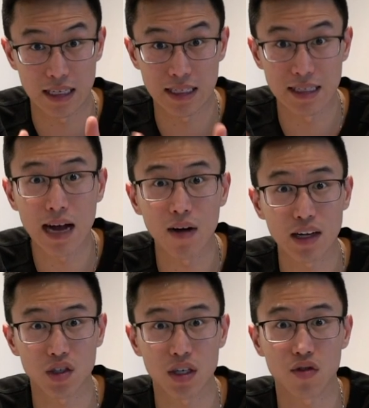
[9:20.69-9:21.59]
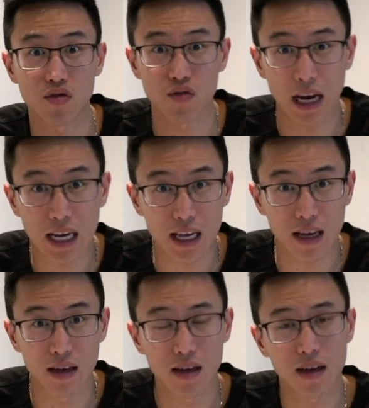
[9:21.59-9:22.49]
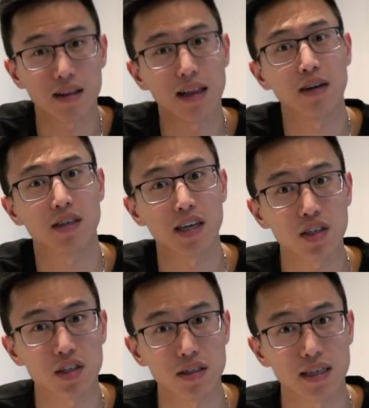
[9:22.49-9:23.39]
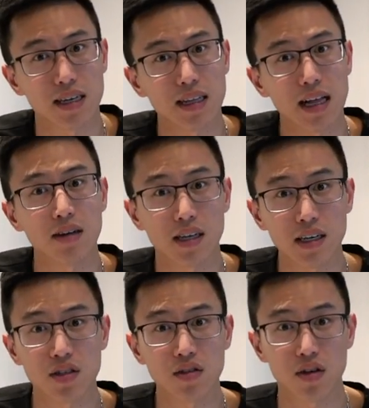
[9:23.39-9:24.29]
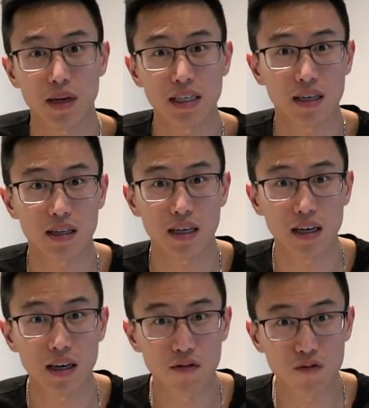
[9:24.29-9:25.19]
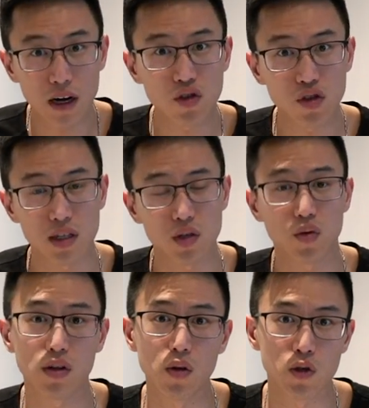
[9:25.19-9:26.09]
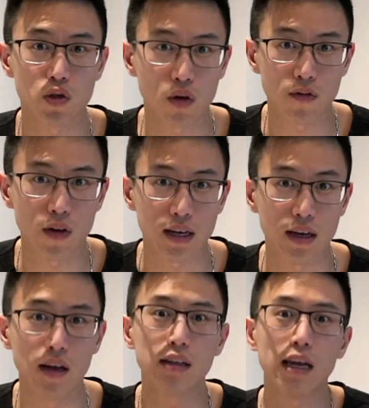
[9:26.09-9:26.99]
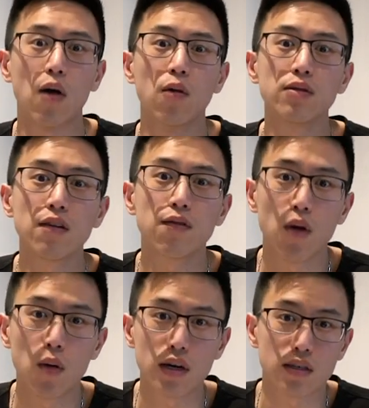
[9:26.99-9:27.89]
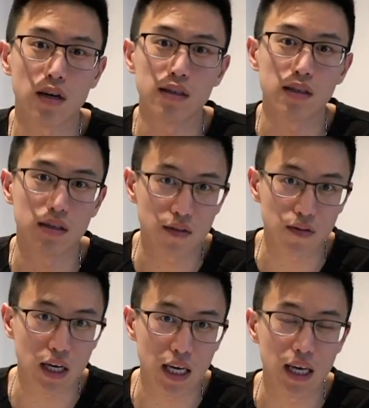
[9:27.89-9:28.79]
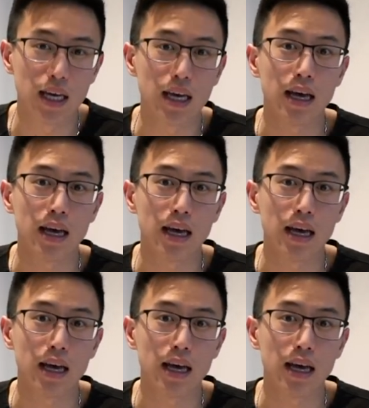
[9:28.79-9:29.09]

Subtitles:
is now actually creating cloud kitchens, and cloud kitchens are basically restaurants with no storefront. They only focus on delivery.